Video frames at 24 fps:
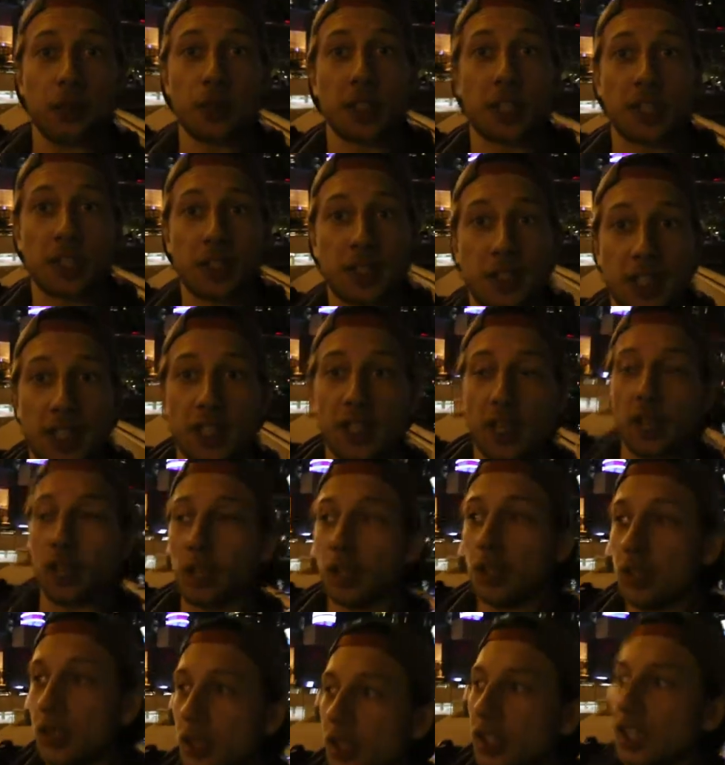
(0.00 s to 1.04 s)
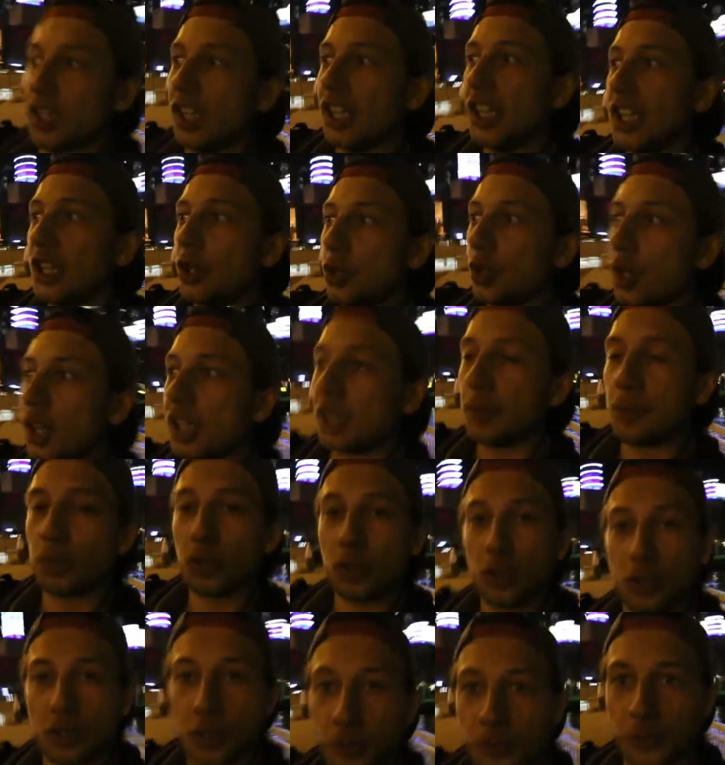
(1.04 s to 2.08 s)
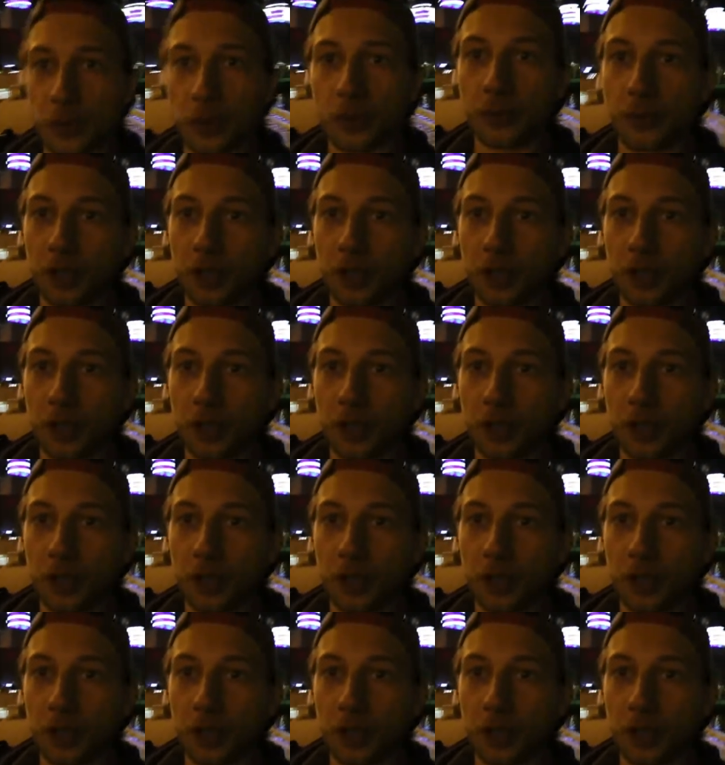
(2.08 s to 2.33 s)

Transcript: from the casino equally beautiful